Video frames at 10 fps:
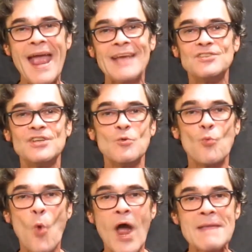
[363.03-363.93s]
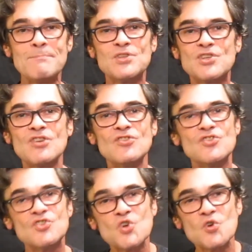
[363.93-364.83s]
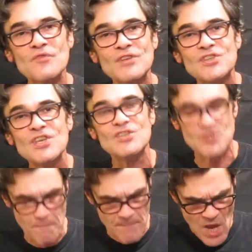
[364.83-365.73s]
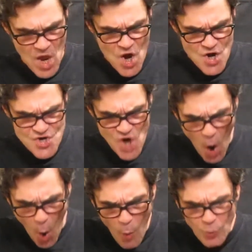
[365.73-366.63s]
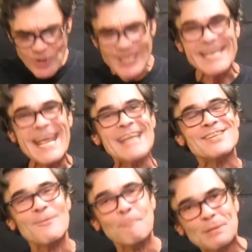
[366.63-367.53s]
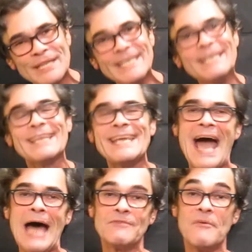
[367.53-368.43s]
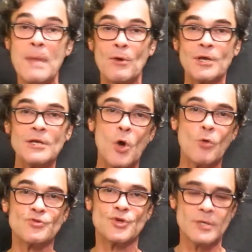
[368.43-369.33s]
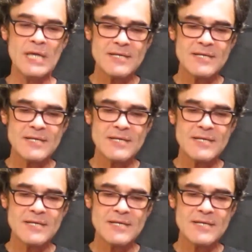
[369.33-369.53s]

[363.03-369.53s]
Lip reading: as it wipes conservatism totally and completely out of American culture.